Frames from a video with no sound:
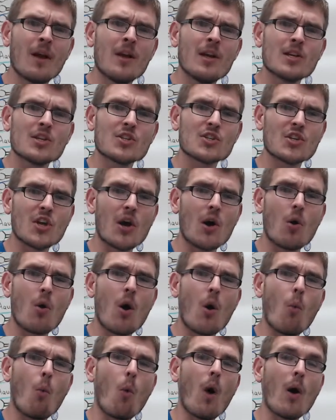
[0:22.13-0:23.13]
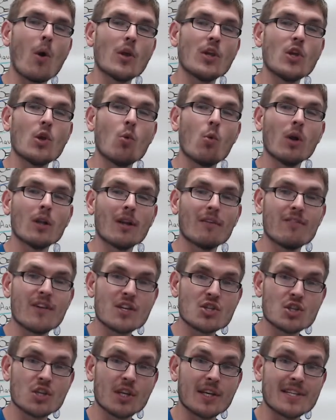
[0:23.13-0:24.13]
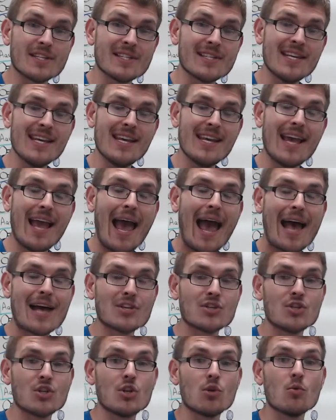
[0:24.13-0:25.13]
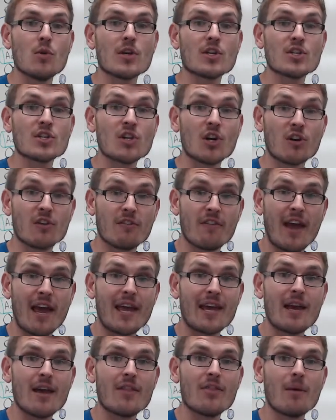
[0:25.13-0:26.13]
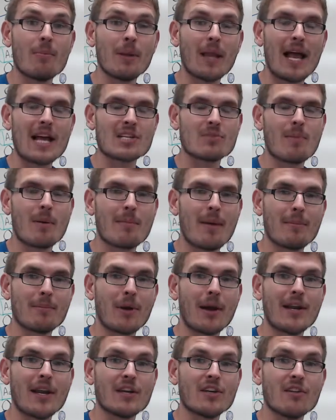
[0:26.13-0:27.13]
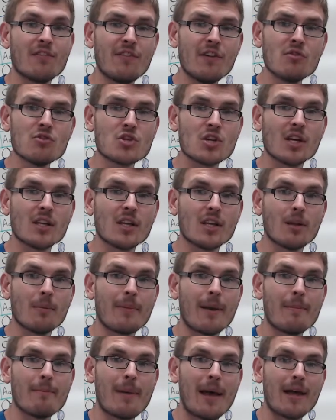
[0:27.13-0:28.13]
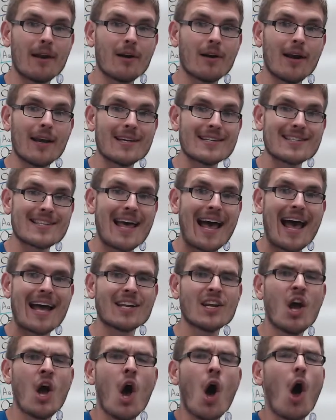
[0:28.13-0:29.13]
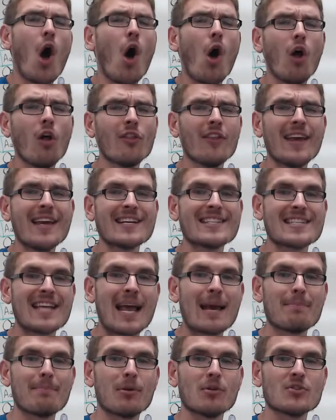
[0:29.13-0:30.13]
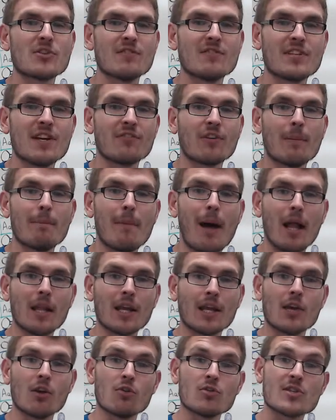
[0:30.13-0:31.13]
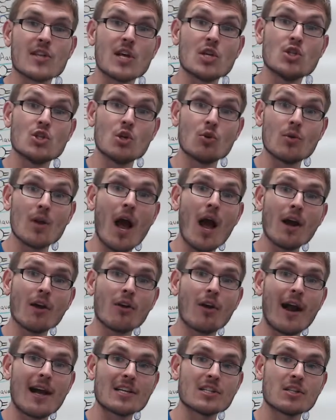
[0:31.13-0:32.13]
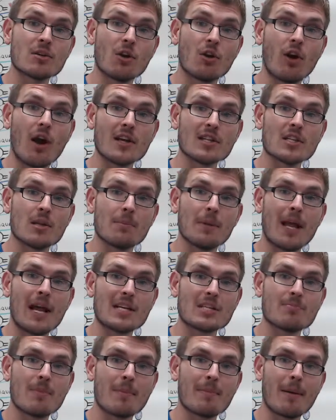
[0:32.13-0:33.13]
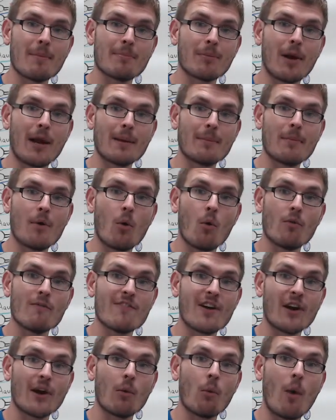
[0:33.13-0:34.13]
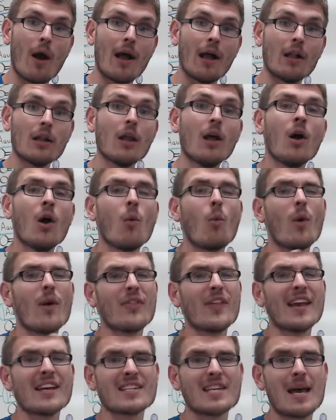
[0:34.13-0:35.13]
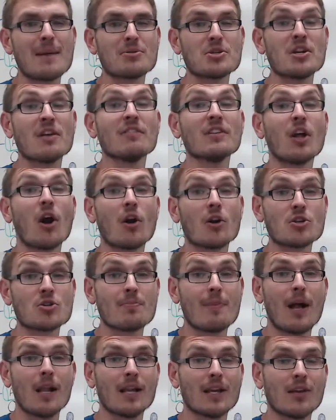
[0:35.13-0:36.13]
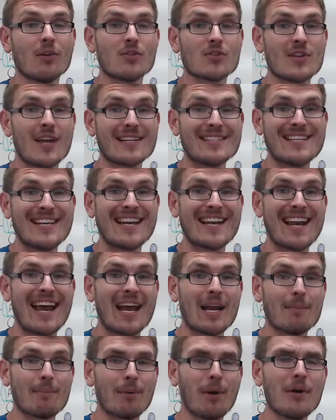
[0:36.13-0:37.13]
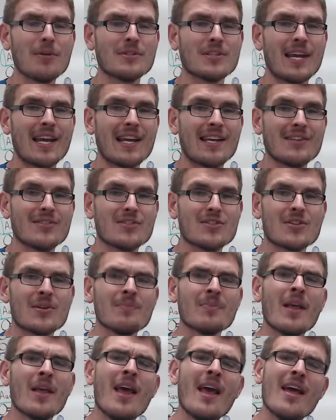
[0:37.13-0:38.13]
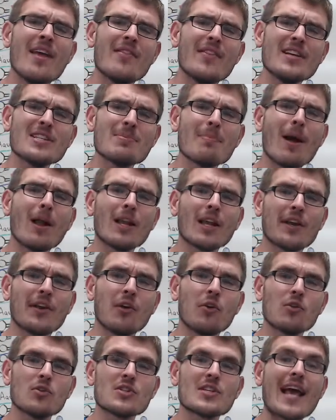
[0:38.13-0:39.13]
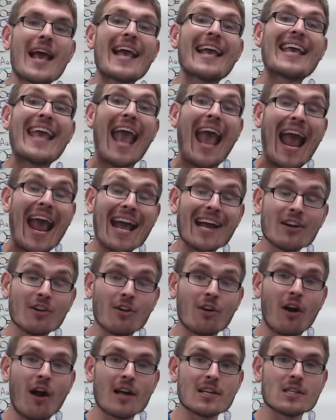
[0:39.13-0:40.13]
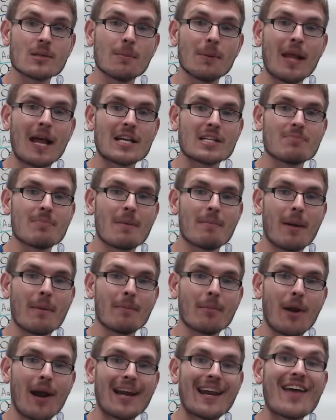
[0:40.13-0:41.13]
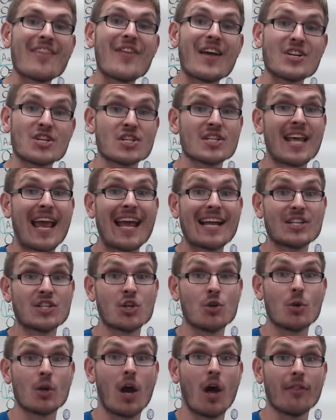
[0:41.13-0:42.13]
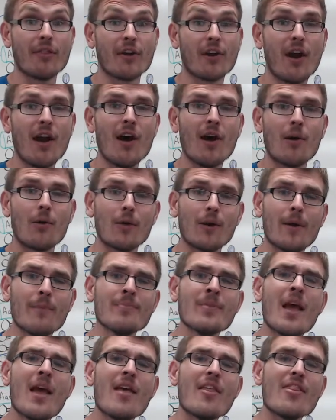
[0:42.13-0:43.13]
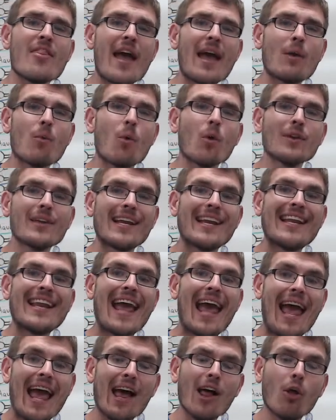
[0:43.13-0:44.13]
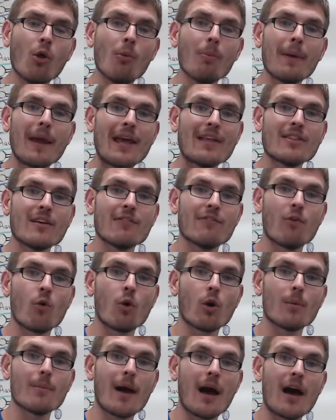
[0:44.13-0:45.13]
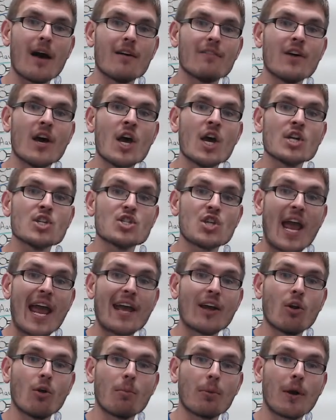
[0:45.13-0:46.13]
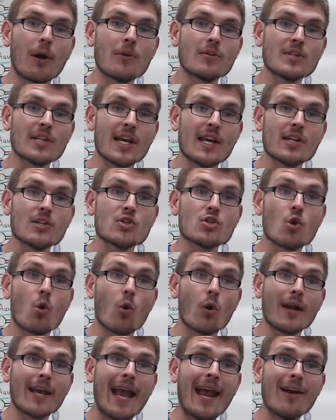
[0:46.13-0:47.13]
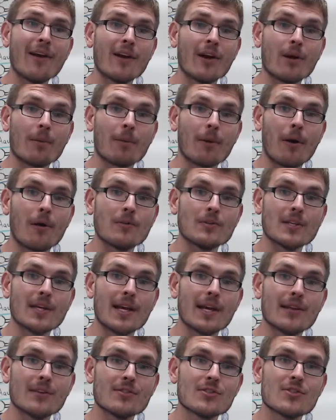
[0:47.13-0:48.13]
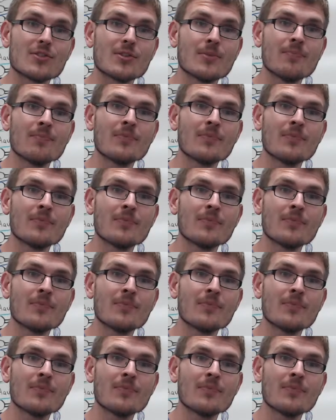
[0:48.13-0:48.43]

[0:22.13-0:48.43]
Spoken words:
So what you will eventually see as you survey the plasma membrane and diffusion a little bit better is that all the examples of different molecules that do not cross the plasma membrane very well, with the exception of large molecules like DNA and proteins, these molecules can cross the plasma membrane, they just can't do it on their own. They will need help in the form of channel proteins or carrier proteins.